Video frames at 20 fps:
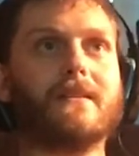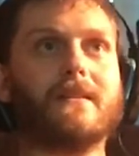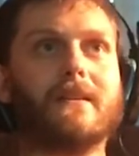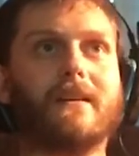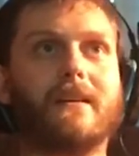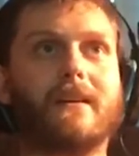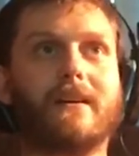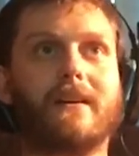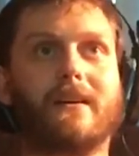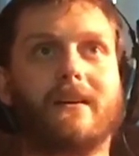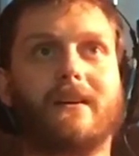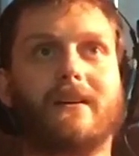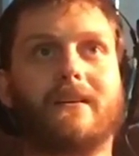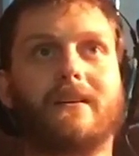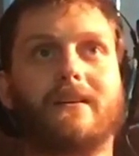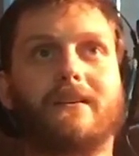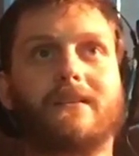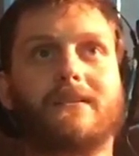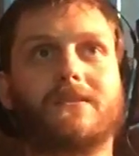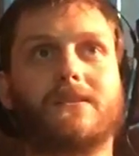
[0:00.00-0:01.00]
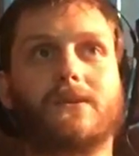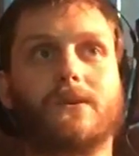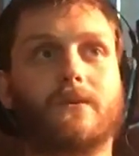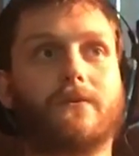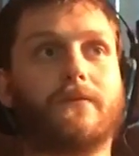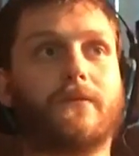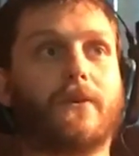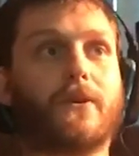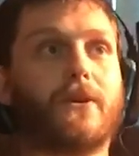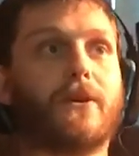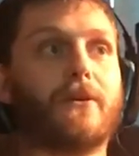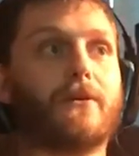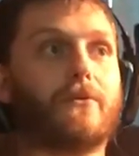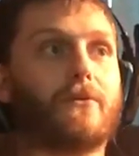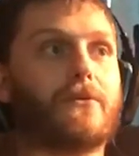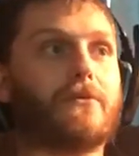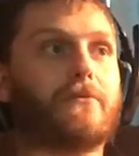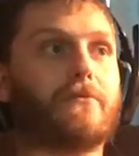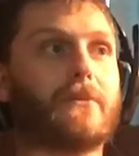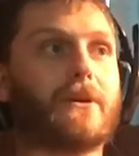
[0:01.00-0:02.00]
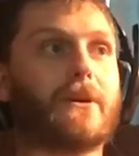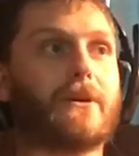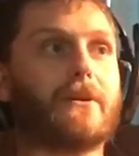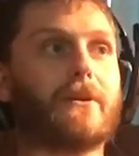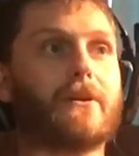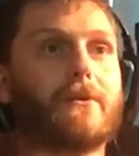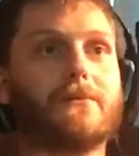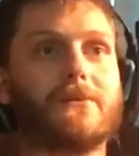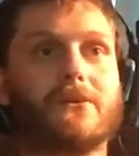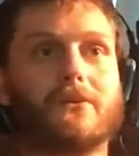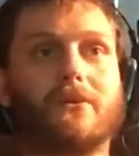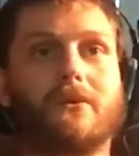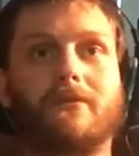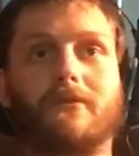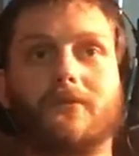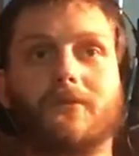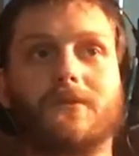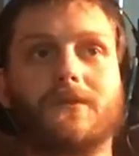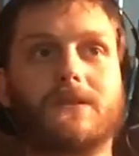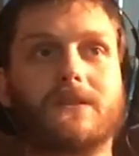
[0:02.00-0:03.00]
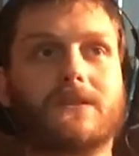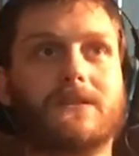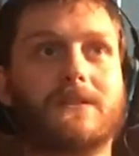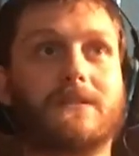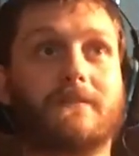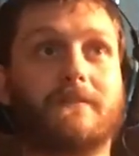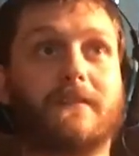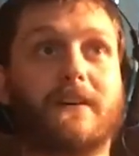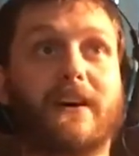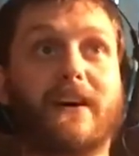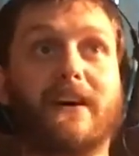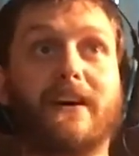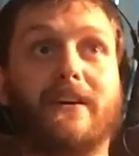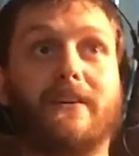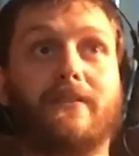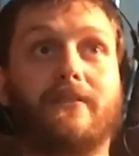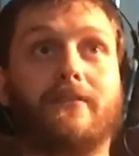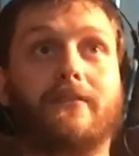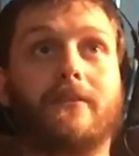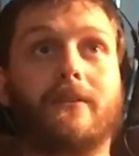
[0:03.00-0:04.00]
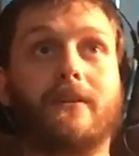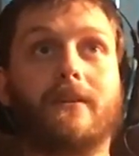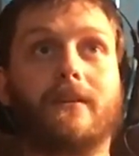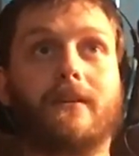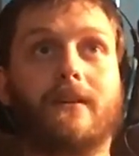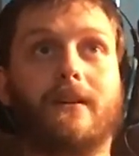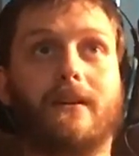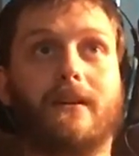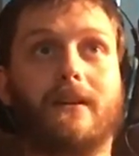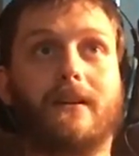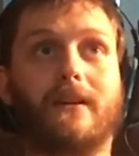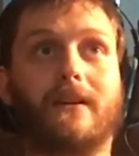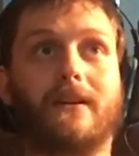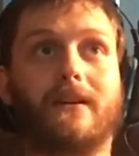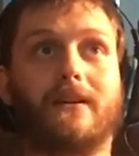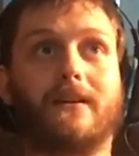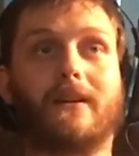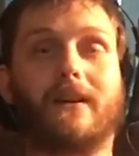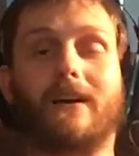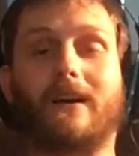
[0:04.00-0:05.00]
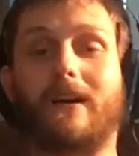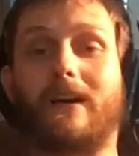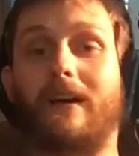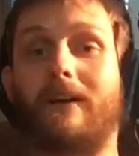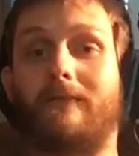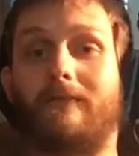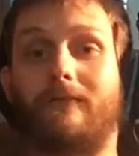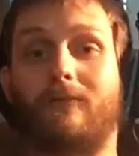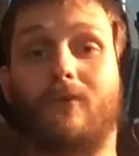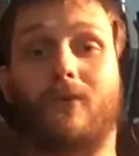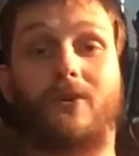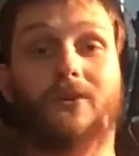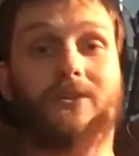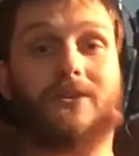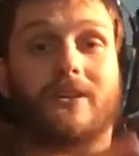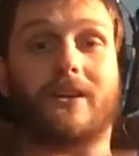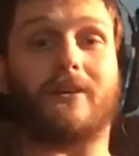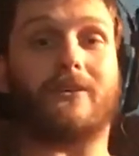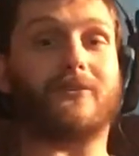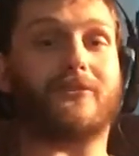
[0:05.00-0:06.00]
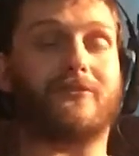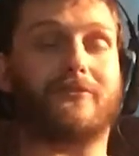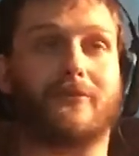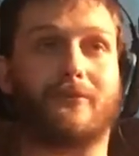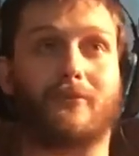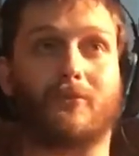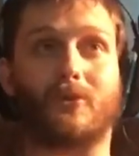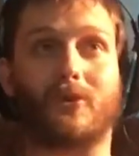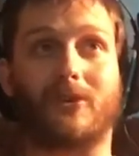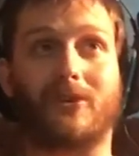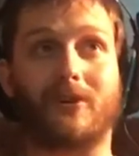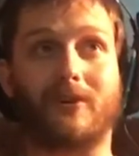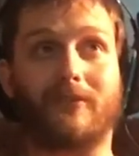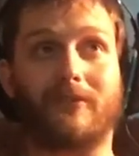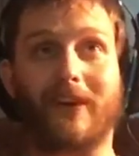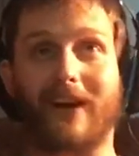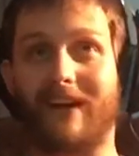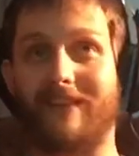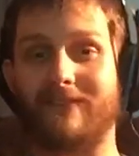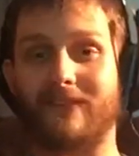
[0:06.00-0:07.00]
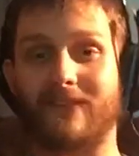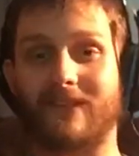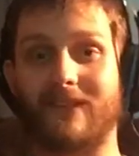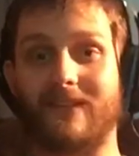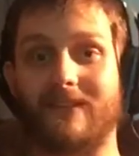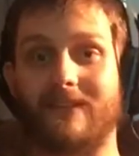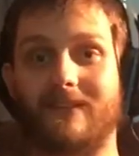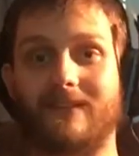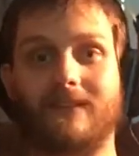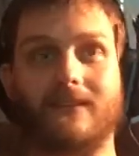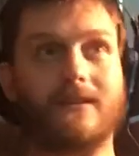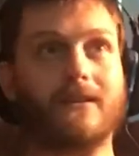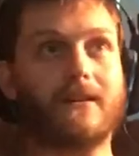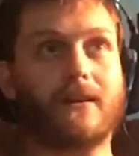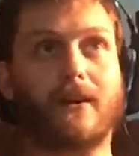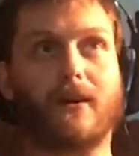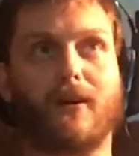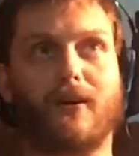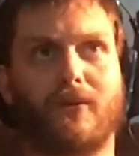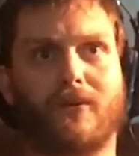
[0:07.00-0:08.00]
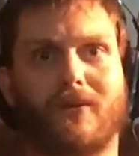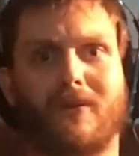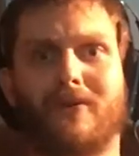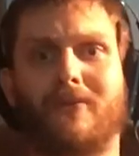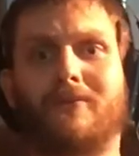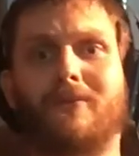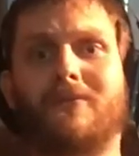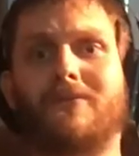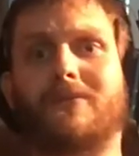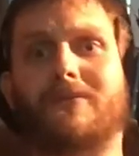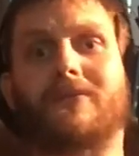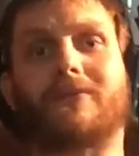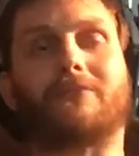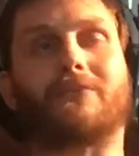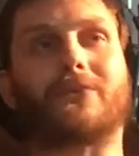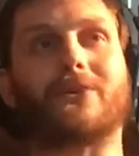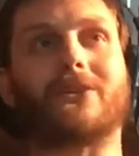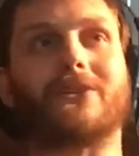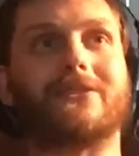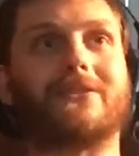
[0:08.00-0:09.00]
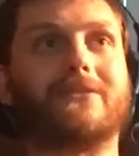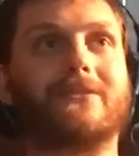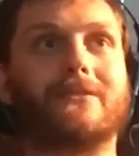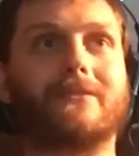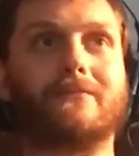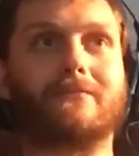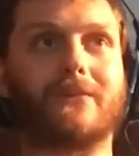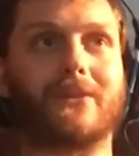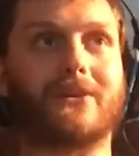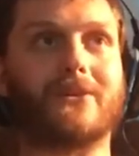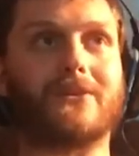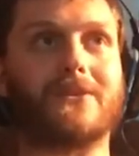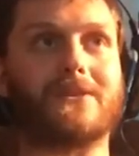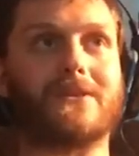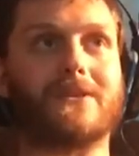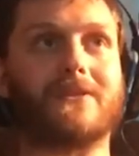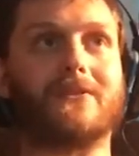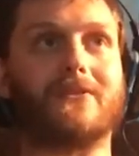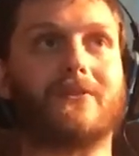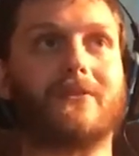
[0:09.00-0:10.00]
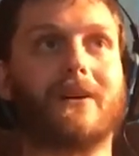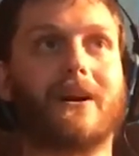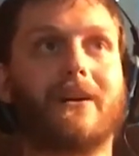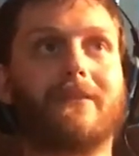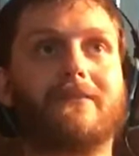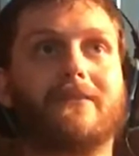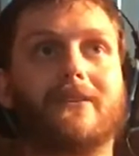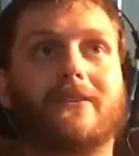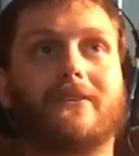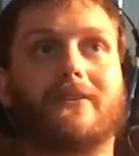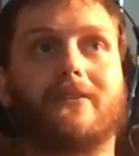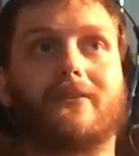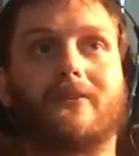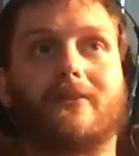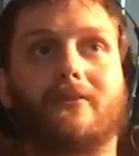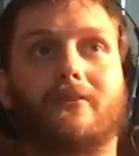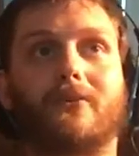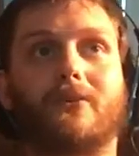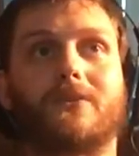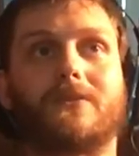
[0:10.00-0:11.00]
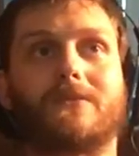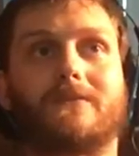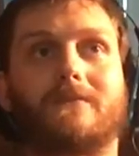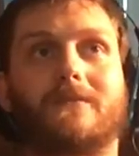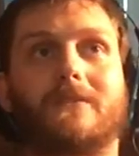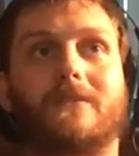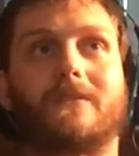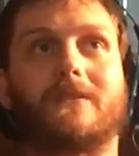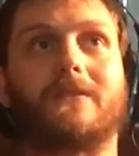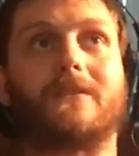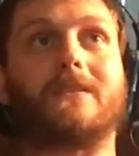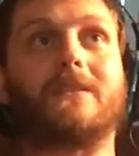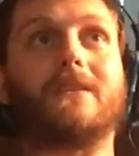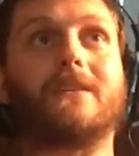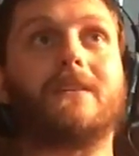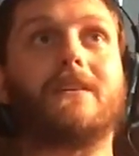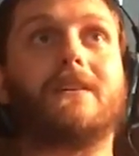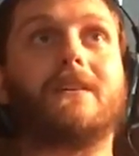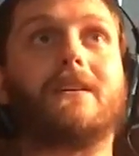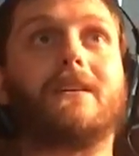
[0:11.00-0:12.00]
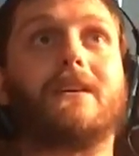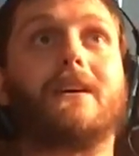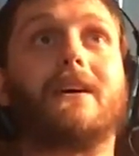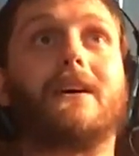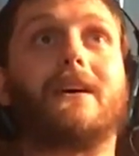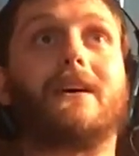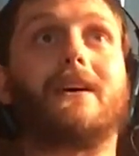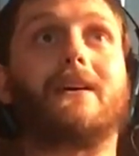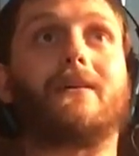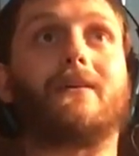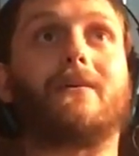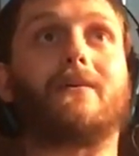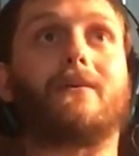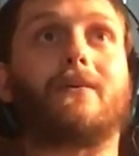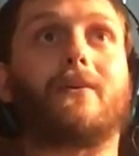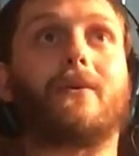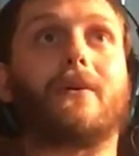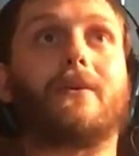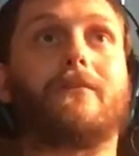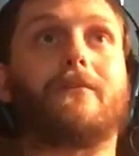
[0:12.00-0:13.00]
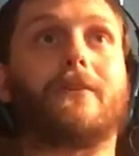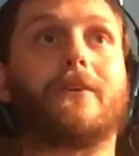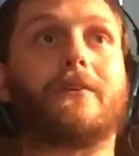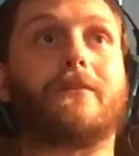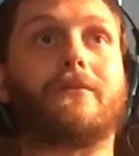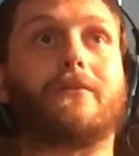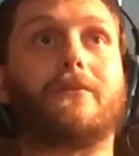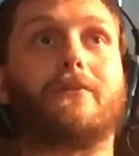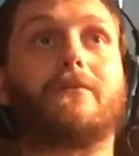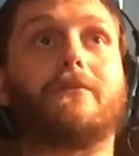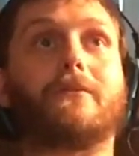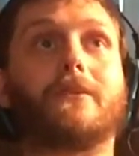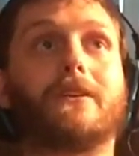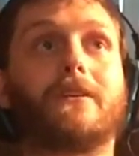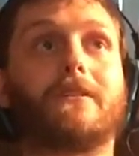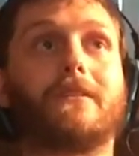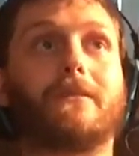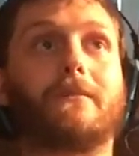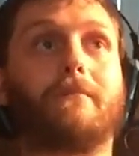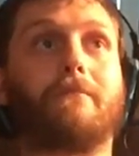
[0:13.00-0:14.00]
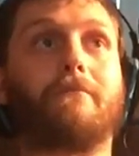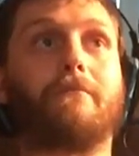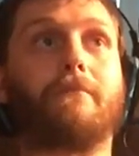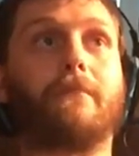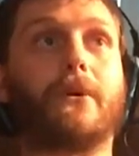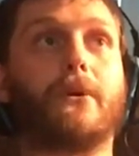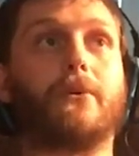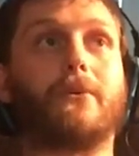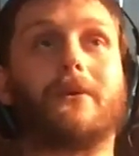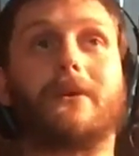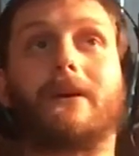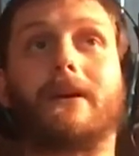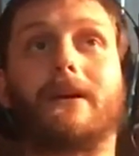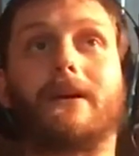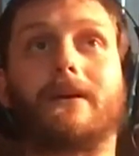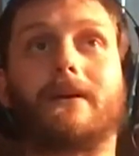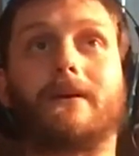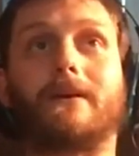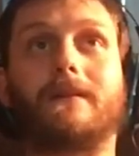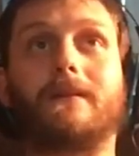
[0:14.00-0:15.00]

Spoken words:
And so far, we've made it up to level 65. And I have one challenge from week 5 to get. All the other ones are completed. Because either I've done it or the boys have done it. And quite frankly, we've kicked some booty at it.